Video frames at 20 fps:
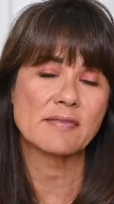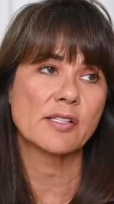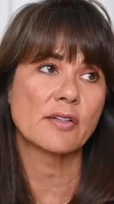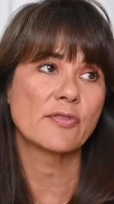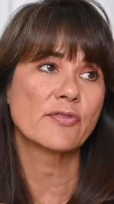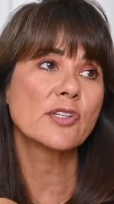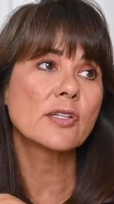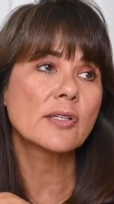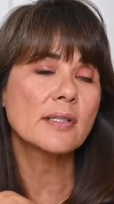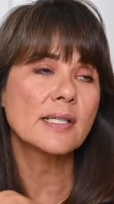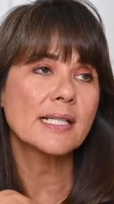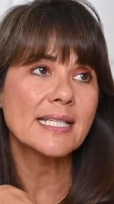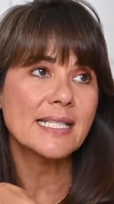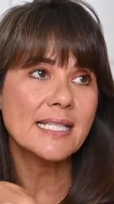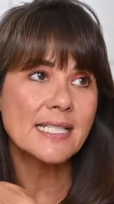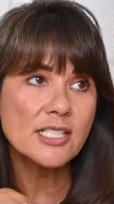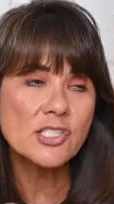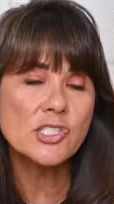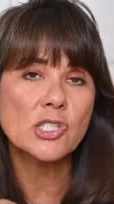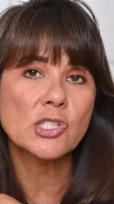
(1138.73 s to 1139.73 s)
So if your
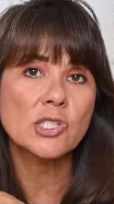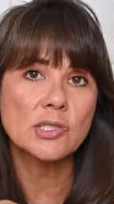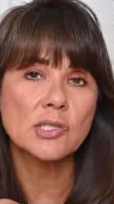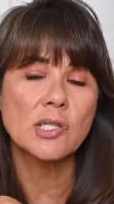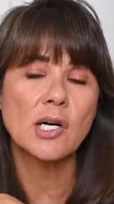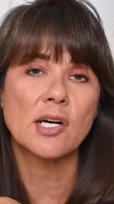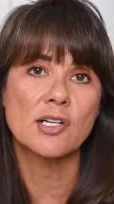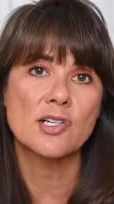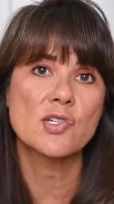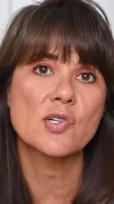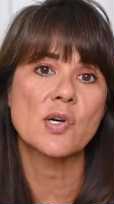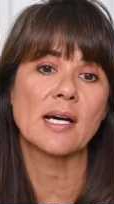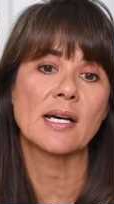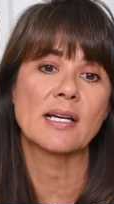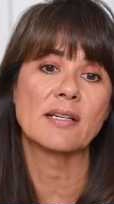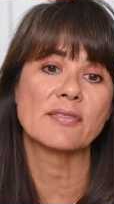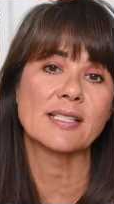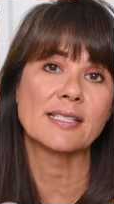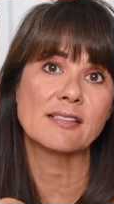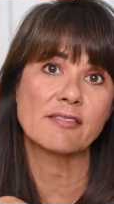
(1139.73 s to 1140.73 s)
internal hard
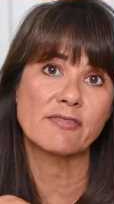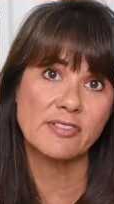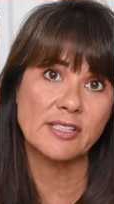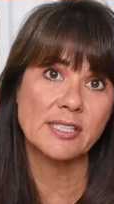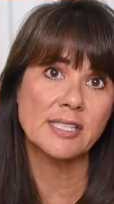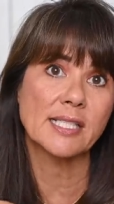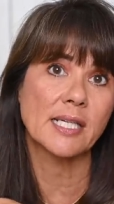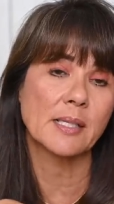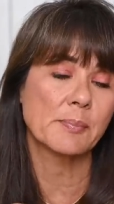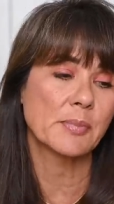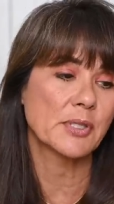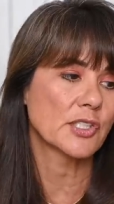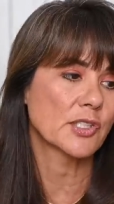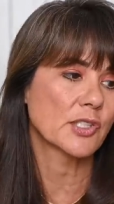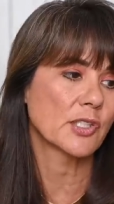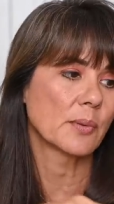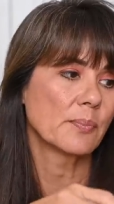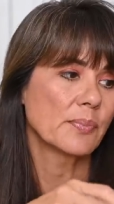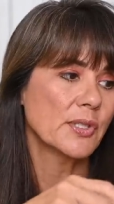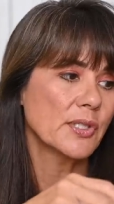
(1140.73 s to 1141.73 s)
drive is filling up on your
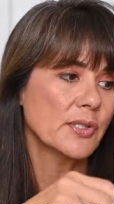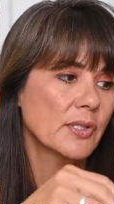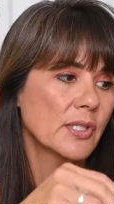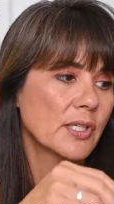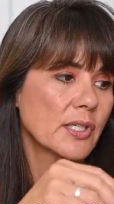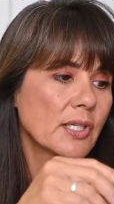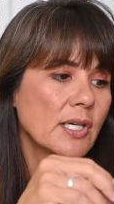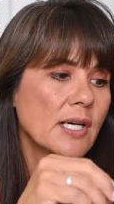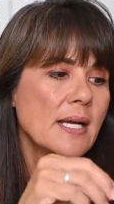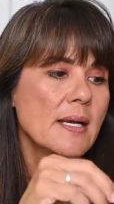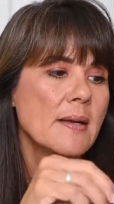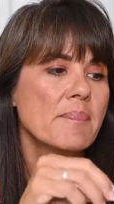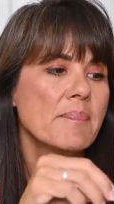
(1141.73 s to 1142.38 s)
computer